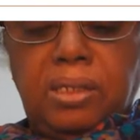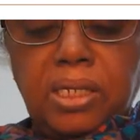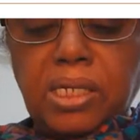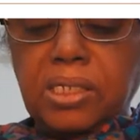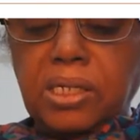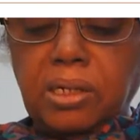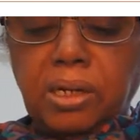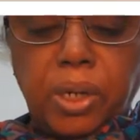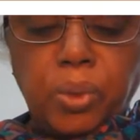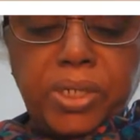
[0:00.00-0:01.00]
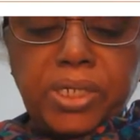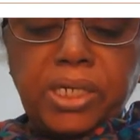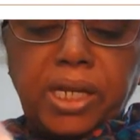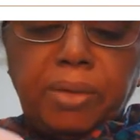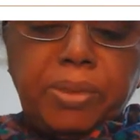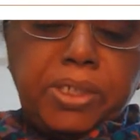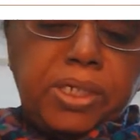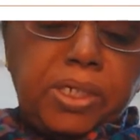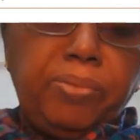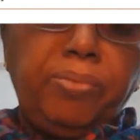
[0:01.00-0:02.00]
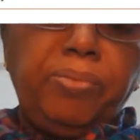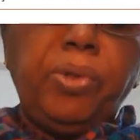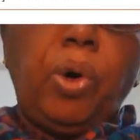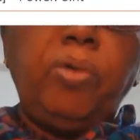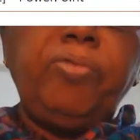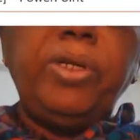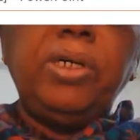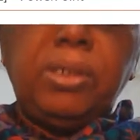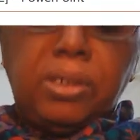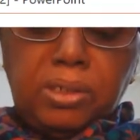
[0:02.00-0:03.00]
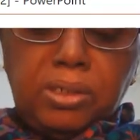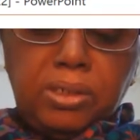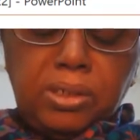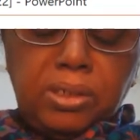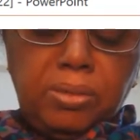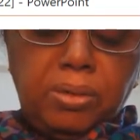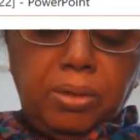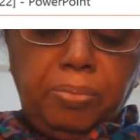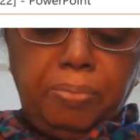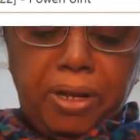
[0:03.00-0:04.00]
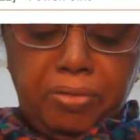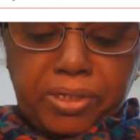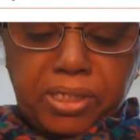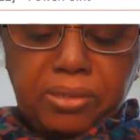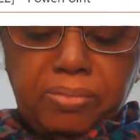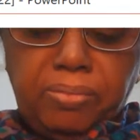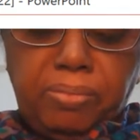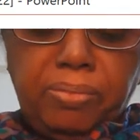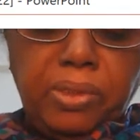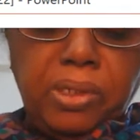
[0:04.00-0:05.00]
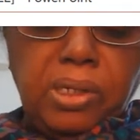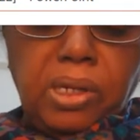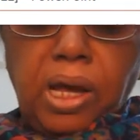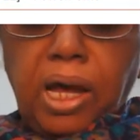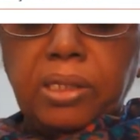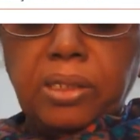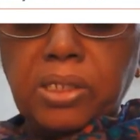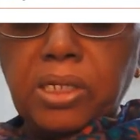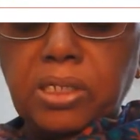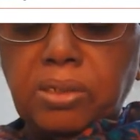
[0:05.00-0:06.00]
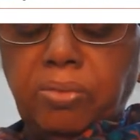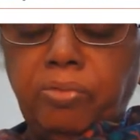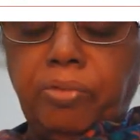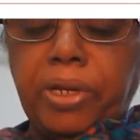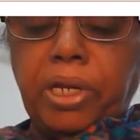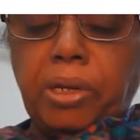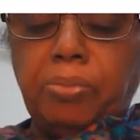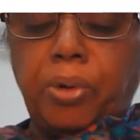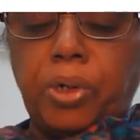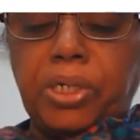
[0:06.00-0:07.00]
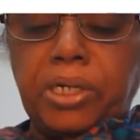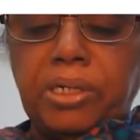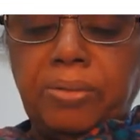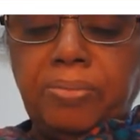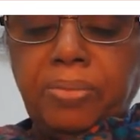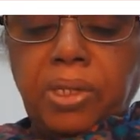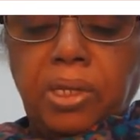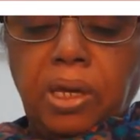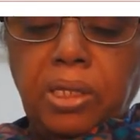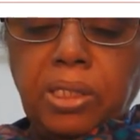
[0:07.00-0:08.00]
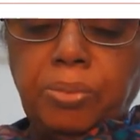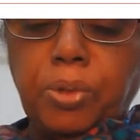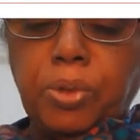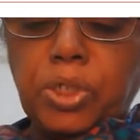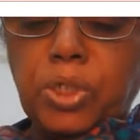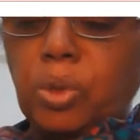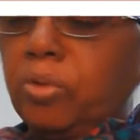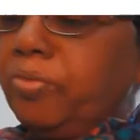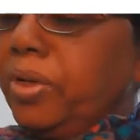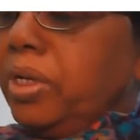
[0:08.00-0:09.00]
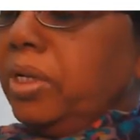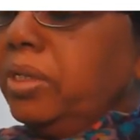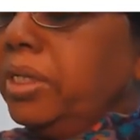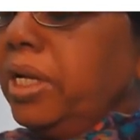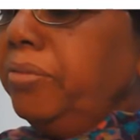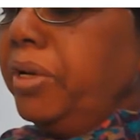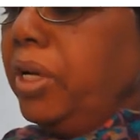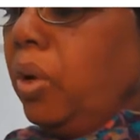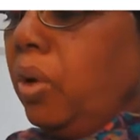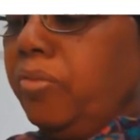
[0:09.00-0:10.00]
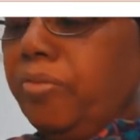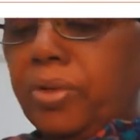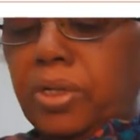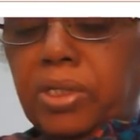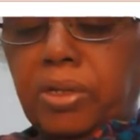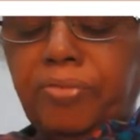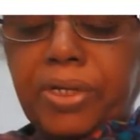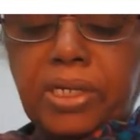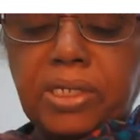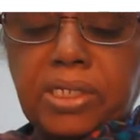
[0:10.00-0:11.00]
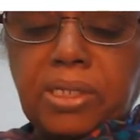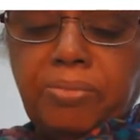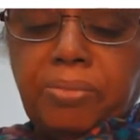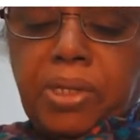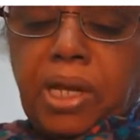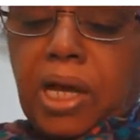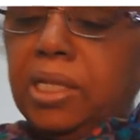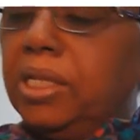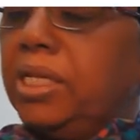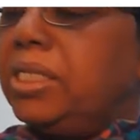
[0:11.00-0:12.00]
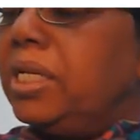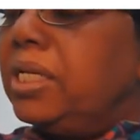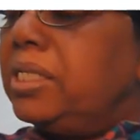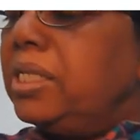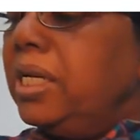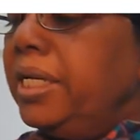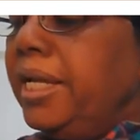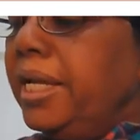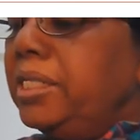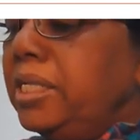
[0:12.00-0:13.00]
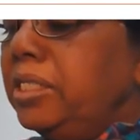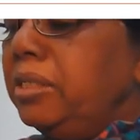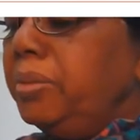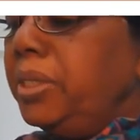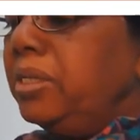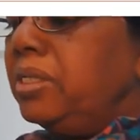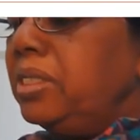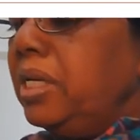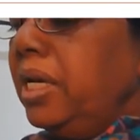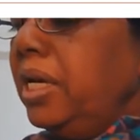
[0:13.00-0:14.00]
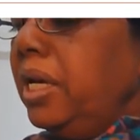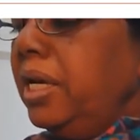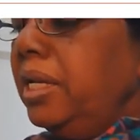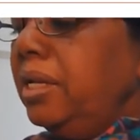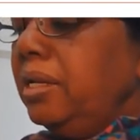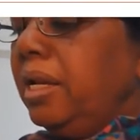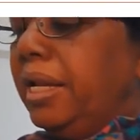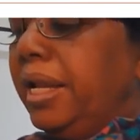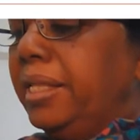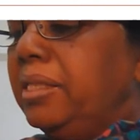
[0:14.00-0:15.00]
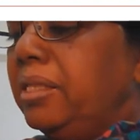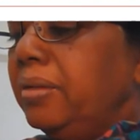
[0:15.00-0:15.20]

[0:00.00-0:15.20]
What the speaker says: is the narrowest diameter of the pelvis, and this is very important in the process of the delivery of the fetus, and this is 10 centimeters in length,